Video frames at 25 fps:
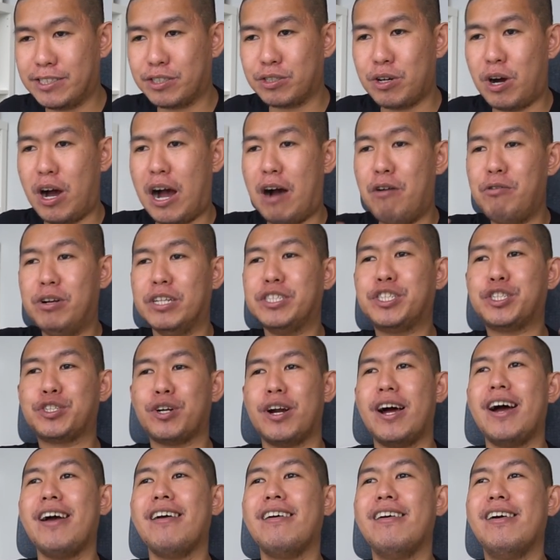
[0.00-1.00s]
So I will
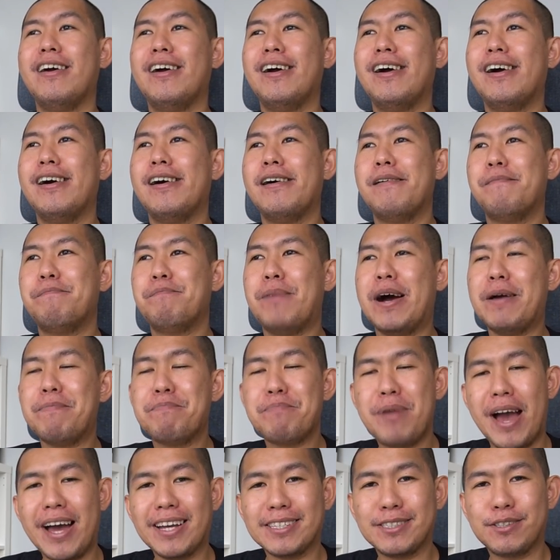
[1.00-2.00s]
try my
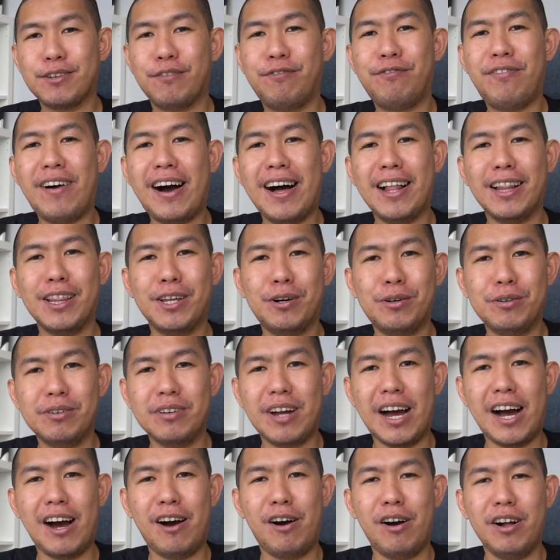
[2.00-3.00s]
best to
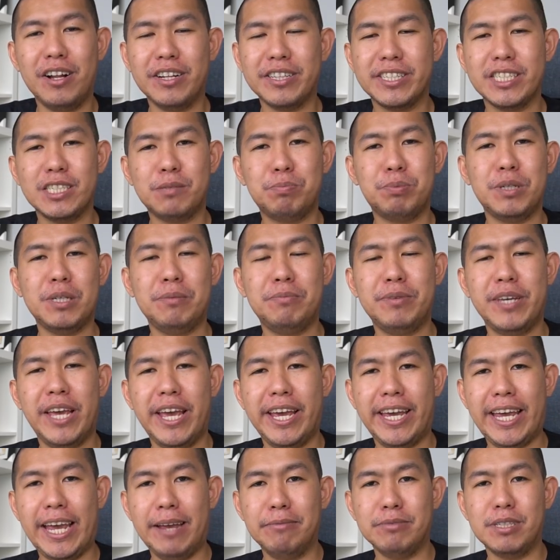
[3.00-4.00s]
follow all these
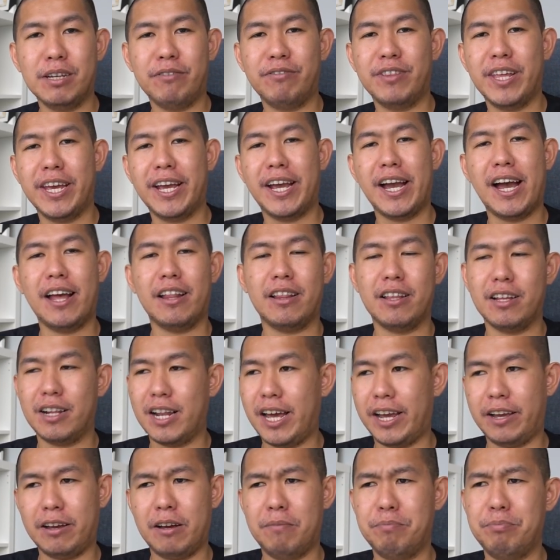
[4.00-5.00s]
PBA games. If they got
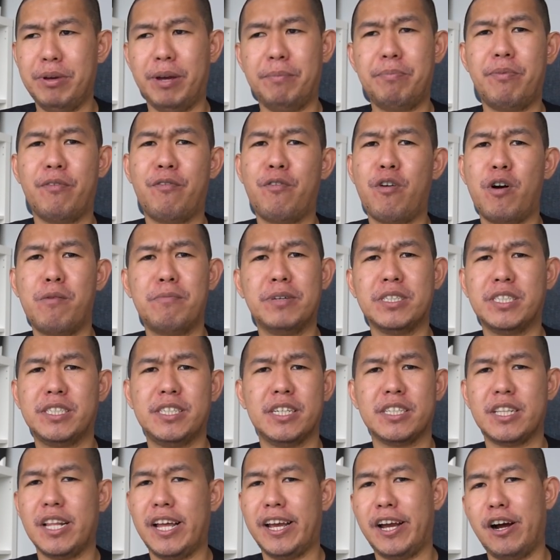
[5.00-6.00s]
like a big performance,
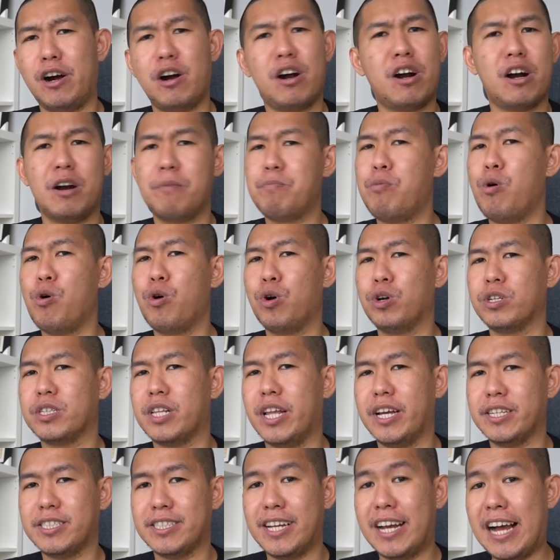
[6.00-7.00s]
just like R Pogoy's
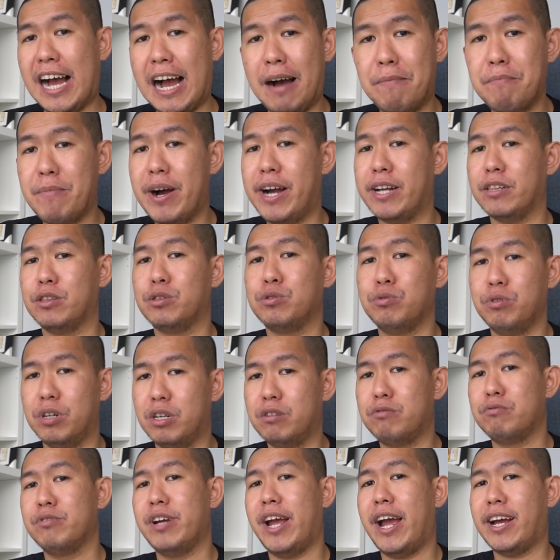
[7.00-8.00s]
last night, I might do a
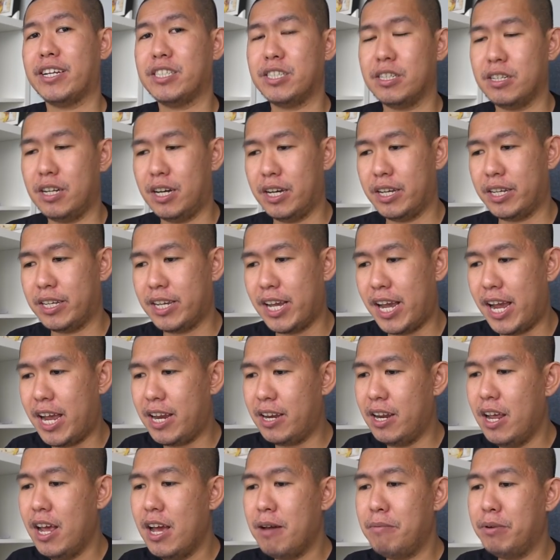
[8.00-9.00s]
reaction
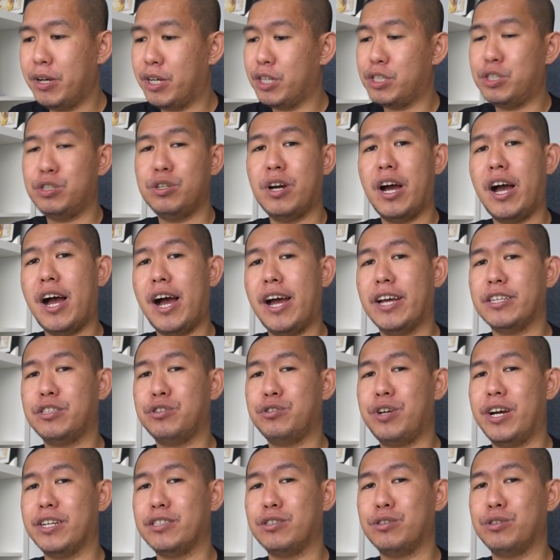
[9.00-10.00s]
again because you, as
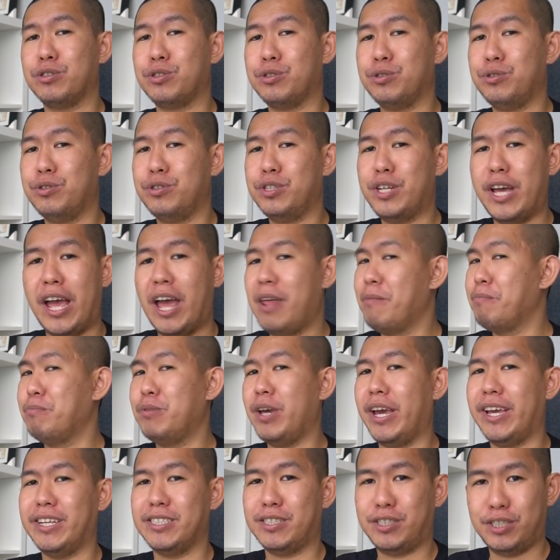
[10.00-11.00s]
you guys know too, the
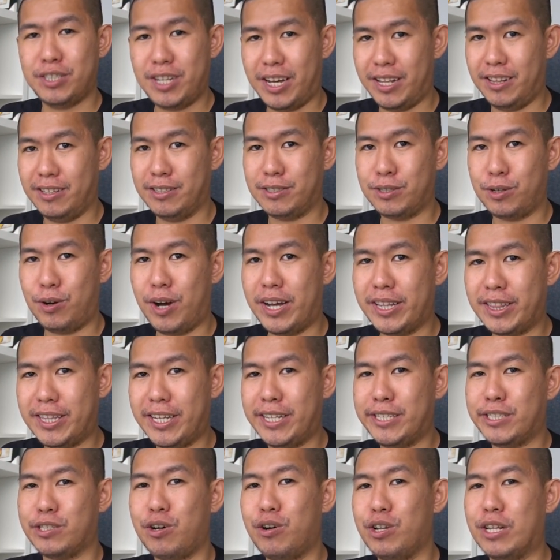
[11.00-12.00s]
NBA is done. So I
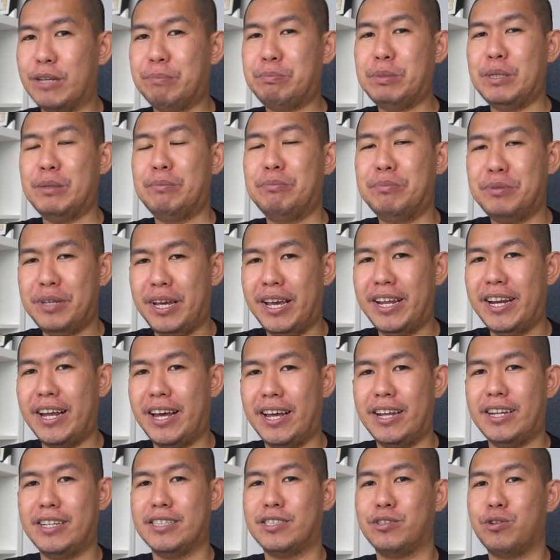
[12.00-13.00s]
think it's only PBA
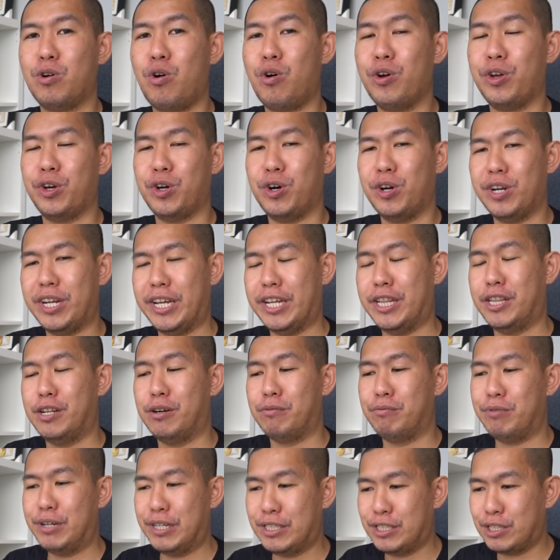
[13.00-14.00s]
that is going on in the
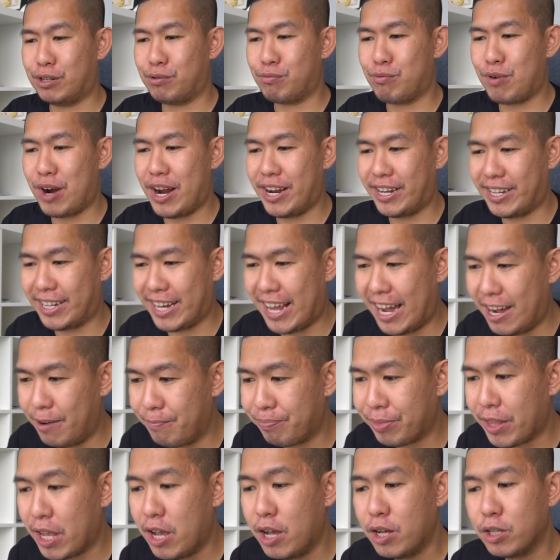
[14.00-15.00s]
region right
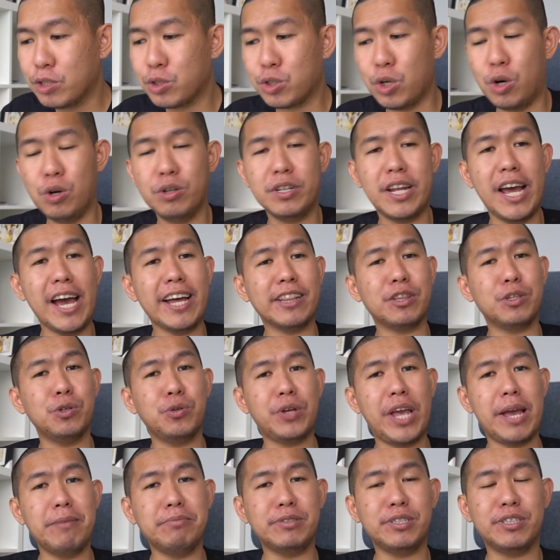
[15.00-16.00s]
now. So they had two
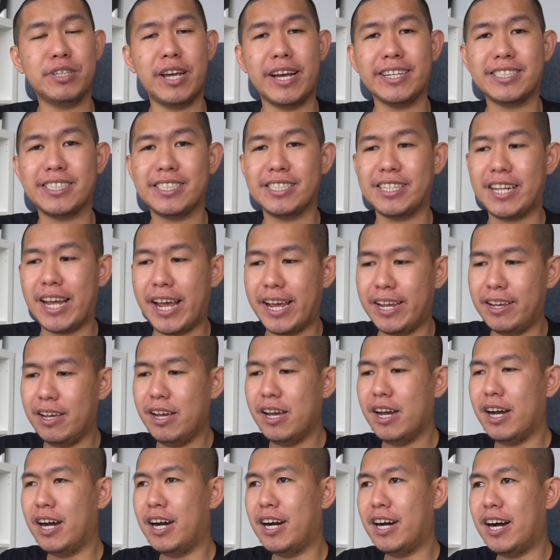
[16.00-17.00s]
games yesterday.
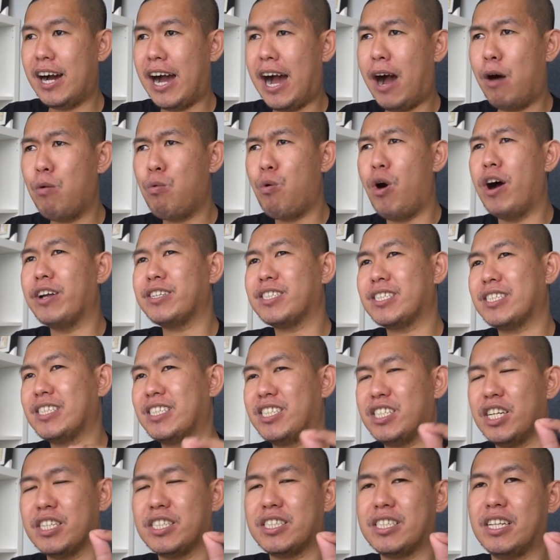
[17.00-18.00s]
Uh, I watched
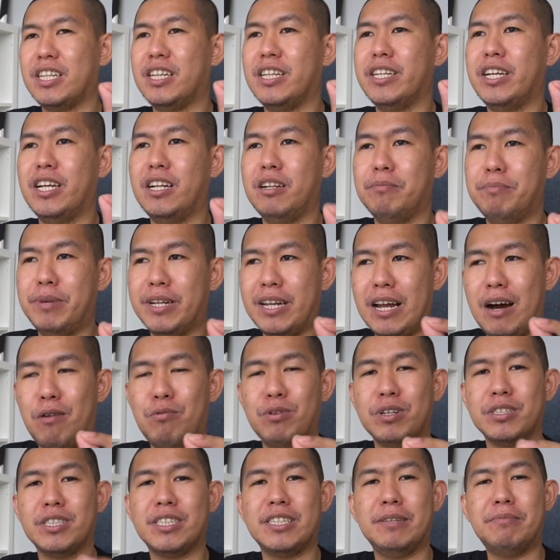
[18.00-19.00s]
just a little bit. I
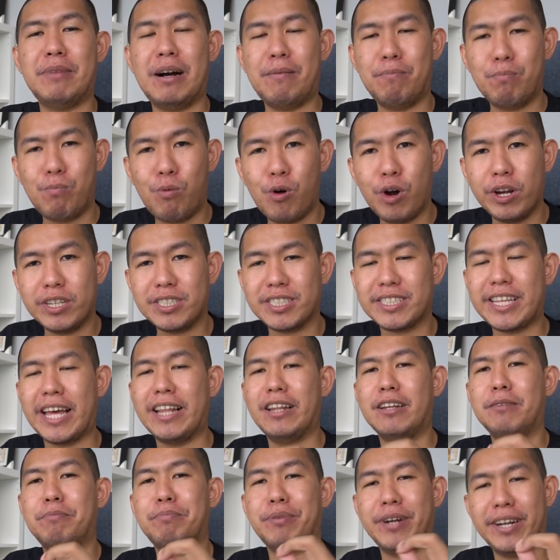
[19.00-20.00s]
want to see my boy
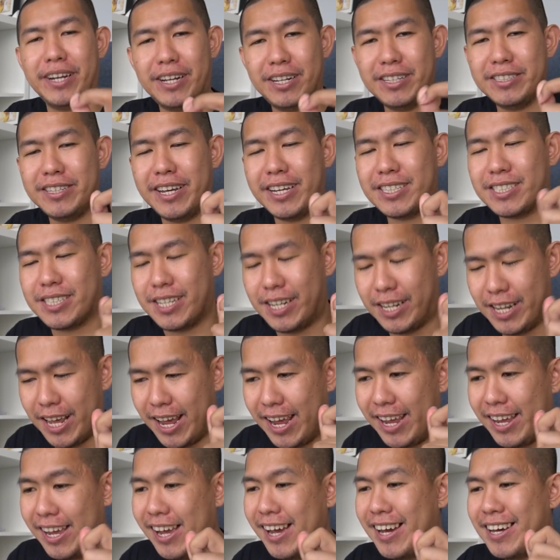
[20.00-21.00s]
Stanley Pringle
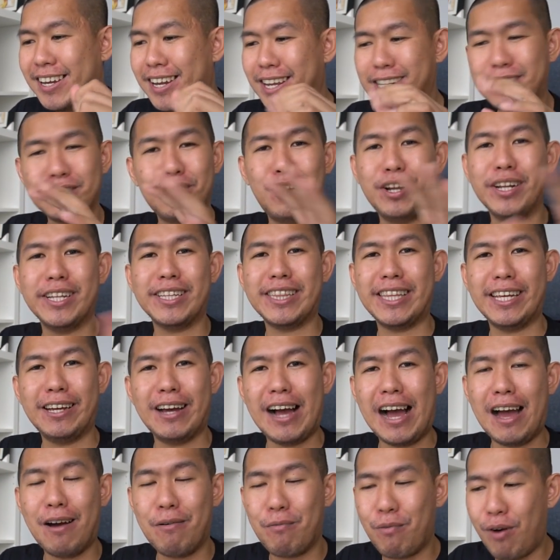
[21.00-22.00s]
yesterday. That's the only thing
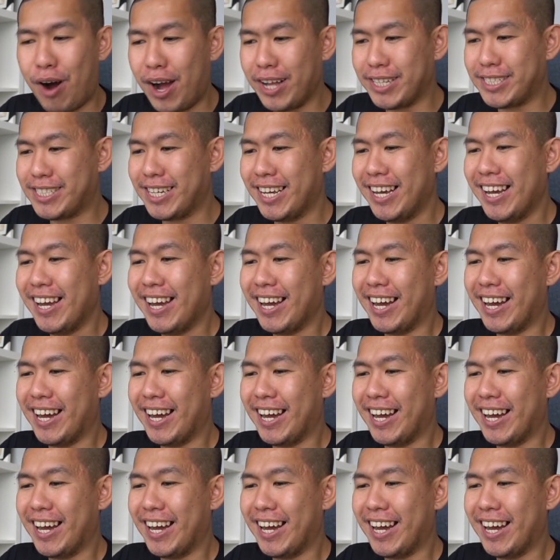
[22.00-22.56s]
I watched.